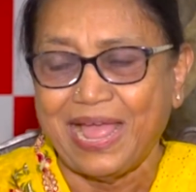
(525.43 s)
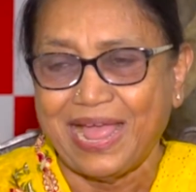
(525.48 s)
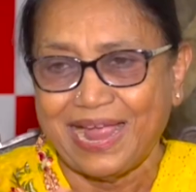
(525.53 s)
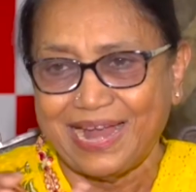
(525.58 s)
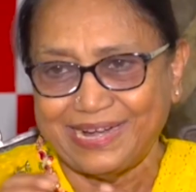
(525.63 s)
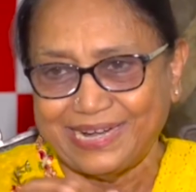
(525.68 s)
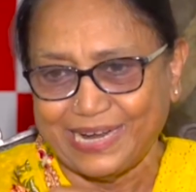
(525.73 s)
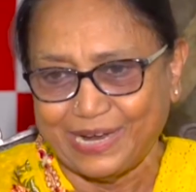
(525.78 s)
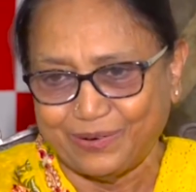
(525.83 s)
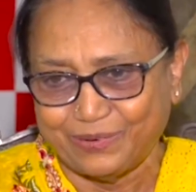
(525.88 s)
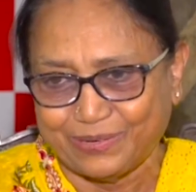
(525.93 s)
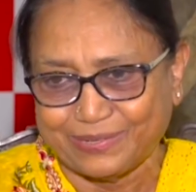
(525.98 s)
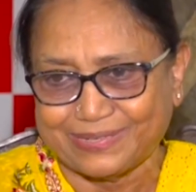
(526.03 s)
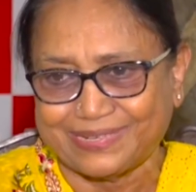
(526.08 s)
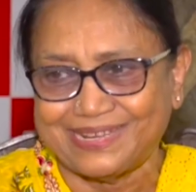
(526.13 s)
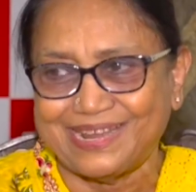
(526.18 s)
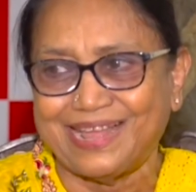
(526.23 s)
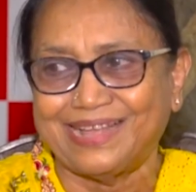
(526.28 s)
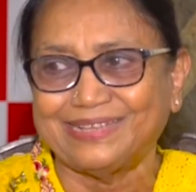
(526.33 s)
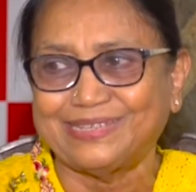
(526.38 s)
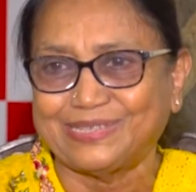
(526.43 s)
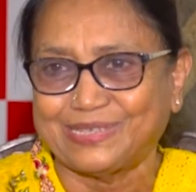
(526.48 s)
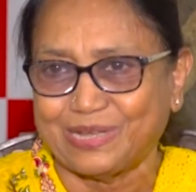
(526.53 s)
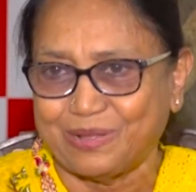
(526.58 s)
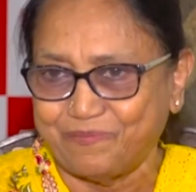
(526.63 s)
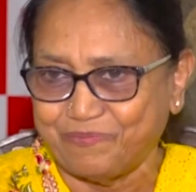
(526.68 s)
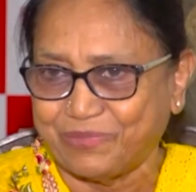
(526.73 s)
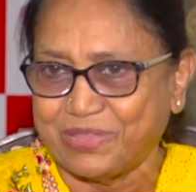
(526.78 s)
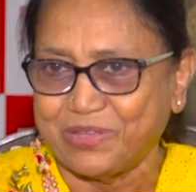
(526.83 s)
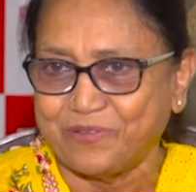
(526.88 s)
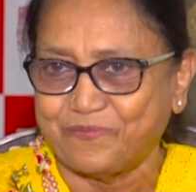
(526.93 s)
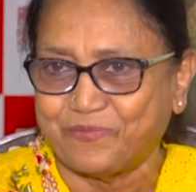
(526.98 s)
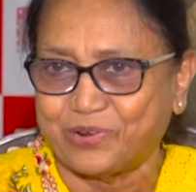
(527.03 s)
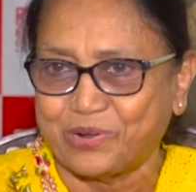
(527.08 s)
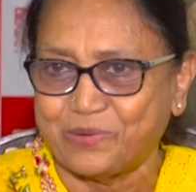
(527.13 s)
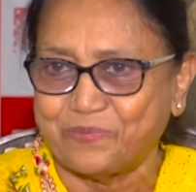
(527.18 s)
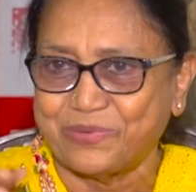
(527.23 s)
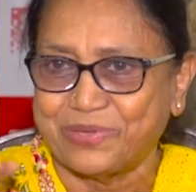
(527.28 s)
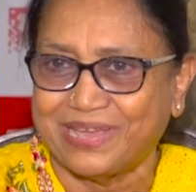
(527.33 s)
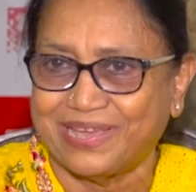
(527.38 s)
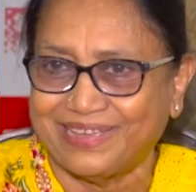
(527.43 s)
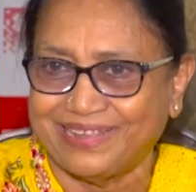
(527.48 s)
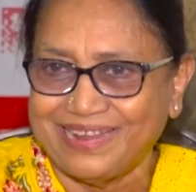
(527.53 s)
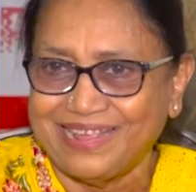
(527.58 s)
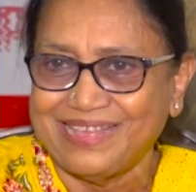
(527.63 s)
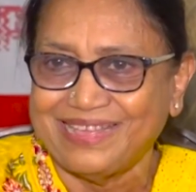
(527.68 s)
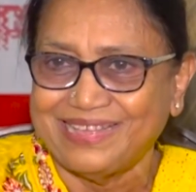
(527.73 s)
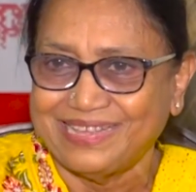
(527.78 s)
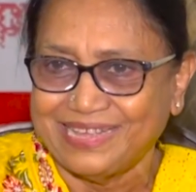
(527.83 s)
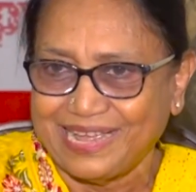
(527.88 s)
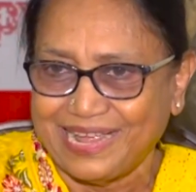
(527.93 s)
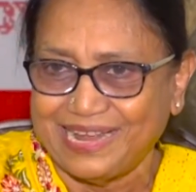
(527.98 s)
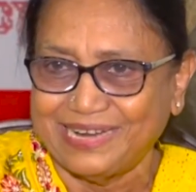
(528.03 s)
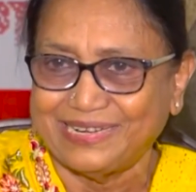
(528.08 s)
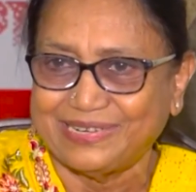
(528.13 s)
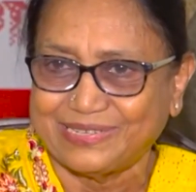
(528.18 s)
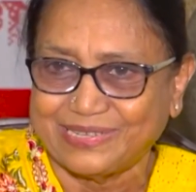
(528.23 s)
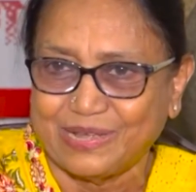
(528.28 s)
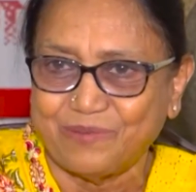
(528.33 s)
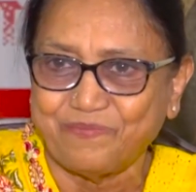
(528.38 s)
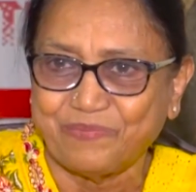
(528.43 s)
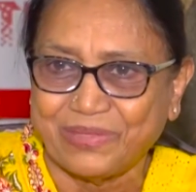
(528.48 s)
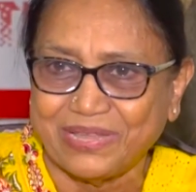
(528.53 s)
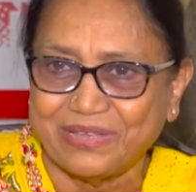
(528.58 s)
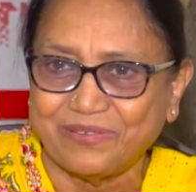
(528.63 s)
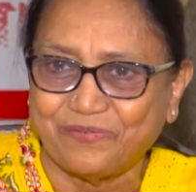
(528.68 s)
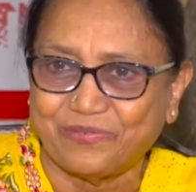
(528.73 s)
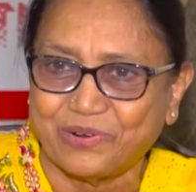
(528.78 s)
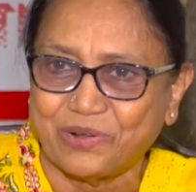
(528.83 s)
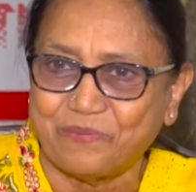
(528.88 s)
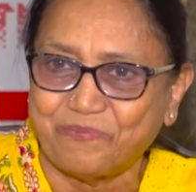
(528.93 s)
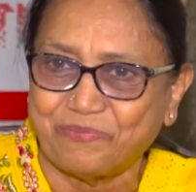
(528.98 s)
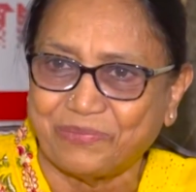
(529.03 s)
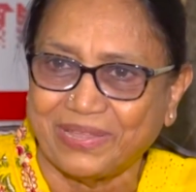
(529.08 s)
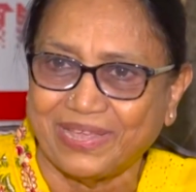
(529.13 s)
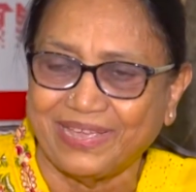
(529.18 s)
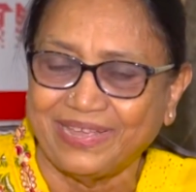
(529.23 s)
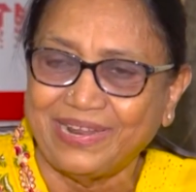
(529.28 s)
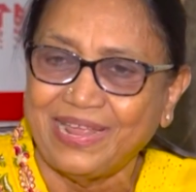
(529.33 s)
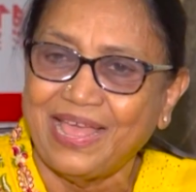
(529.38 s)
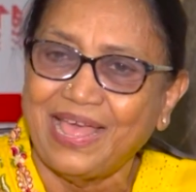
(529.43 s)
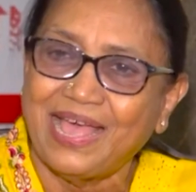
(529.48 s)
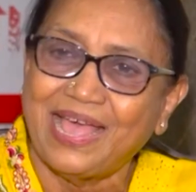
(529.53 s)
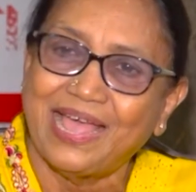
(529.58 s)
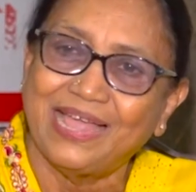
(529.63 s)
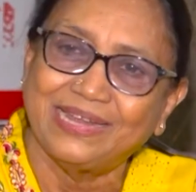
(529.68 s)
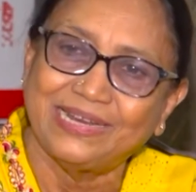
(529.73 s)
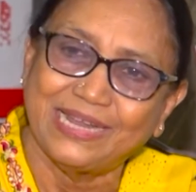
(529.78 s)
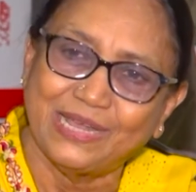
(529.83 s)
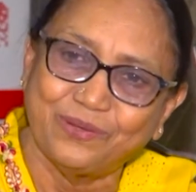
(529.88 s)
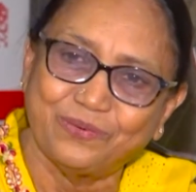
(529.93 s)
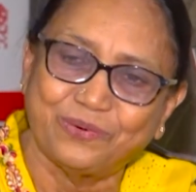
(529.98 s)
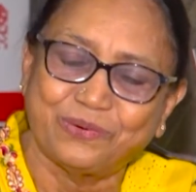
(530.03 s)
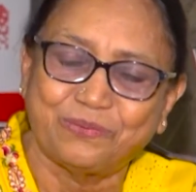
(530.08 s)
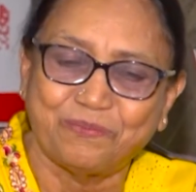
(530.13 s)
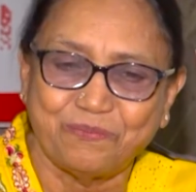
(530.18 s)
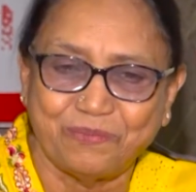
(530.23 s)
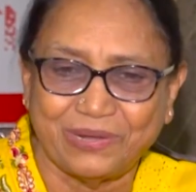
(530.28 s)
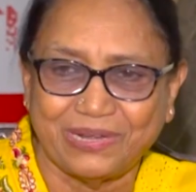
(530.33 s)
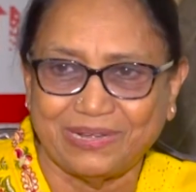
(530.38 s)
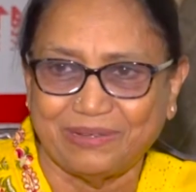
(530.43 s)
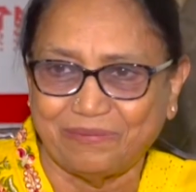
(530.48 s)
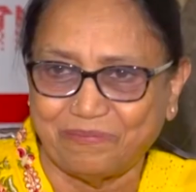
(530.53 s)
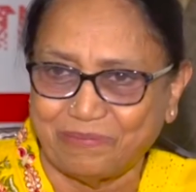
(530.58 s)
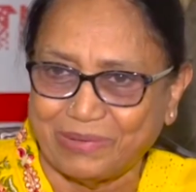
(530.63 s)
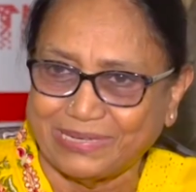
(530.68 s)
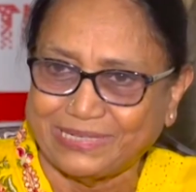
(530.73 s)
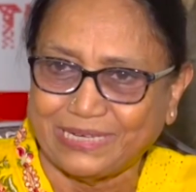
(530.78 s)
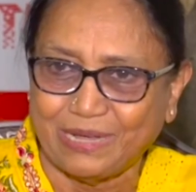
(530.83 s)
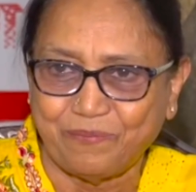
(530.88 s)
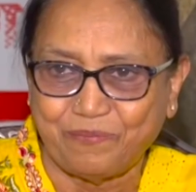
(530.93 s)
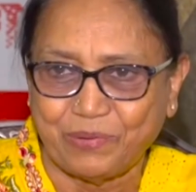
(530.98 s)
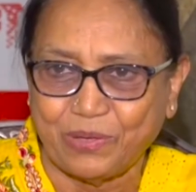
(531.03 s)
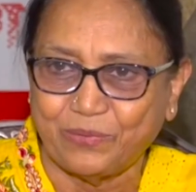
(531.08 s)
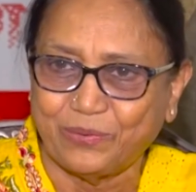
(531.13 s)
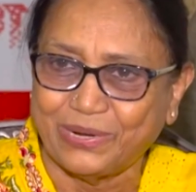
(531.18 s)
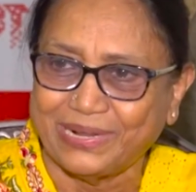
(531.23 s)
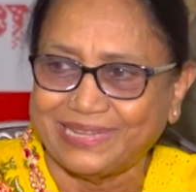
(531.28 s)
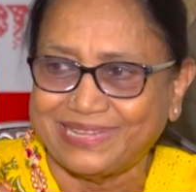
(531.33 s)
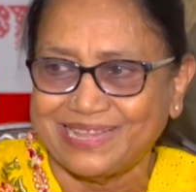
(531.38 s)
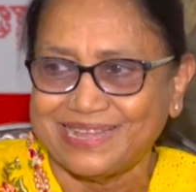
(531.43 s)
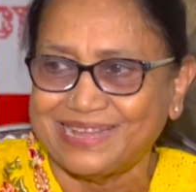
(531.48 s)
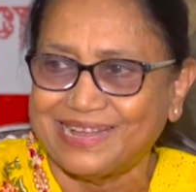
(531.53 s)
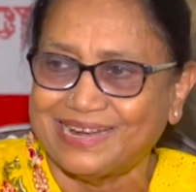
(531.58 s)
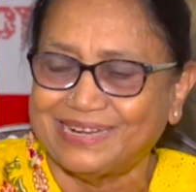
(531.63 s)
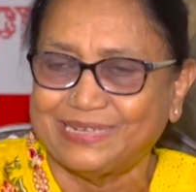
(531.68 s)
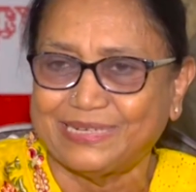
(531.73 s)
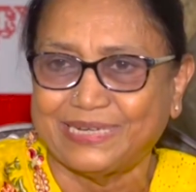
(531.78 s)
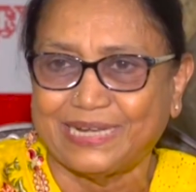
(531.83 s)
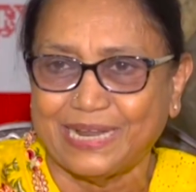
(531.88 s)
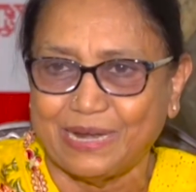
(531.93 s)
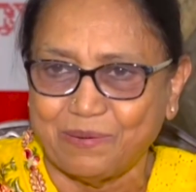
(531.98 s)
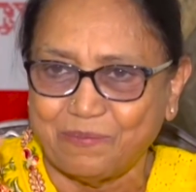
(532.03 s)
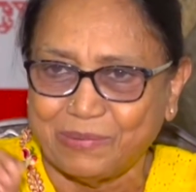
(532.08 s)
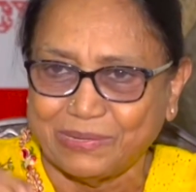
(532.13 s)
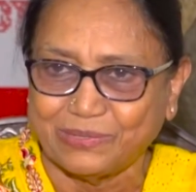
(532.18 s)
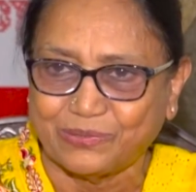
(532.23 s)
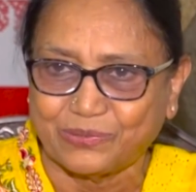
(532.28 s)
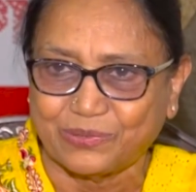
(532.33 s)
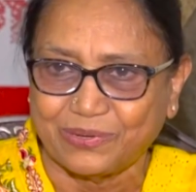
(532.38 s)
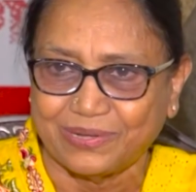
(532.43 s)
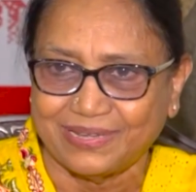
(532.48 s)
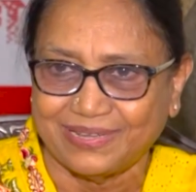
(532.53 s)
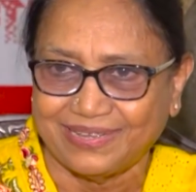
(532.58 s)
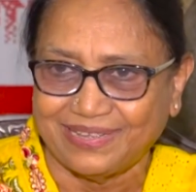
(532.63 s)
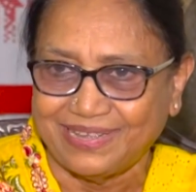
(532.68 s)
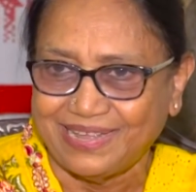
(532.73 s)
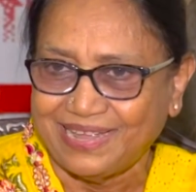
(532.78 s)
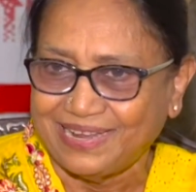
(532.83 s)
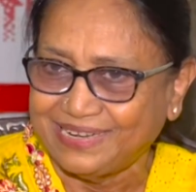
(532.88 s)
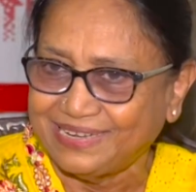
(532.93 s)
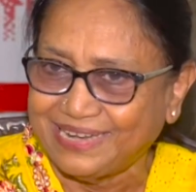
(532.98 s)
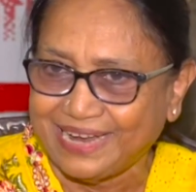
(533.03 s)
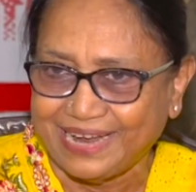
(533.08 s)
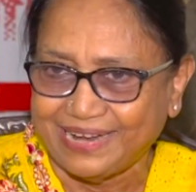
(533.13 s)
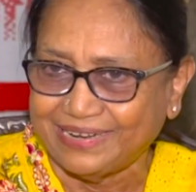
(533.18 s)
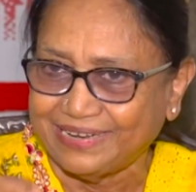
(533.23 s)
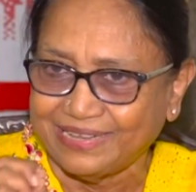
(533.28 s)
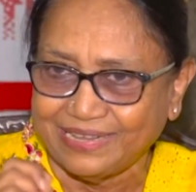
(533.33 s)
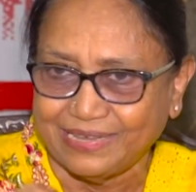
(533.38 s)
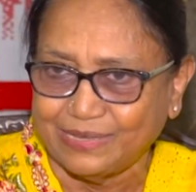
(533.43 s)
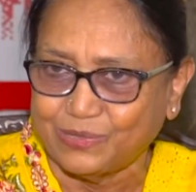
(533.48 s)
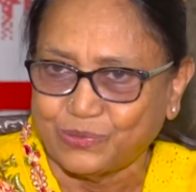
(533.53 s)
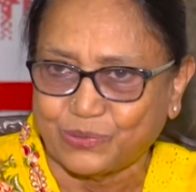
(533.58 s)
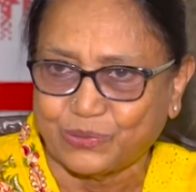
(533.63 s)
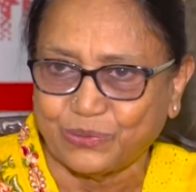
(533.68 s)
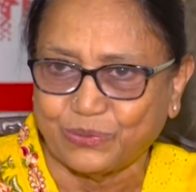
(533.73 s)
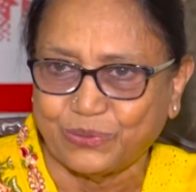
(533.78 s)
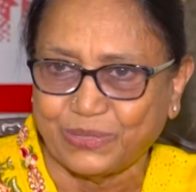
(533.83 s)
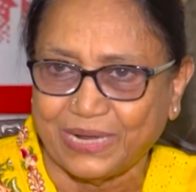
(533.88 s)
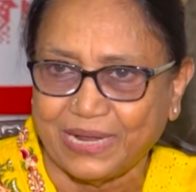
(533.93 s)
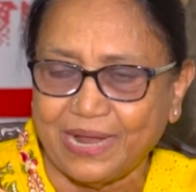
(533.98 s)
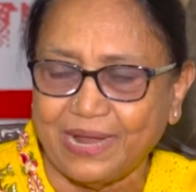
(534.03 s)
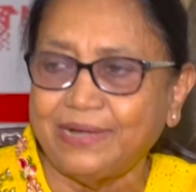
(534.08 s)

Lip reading: and I would snatch something from here and something from there, and I would mesh up everything and tell my dad a story.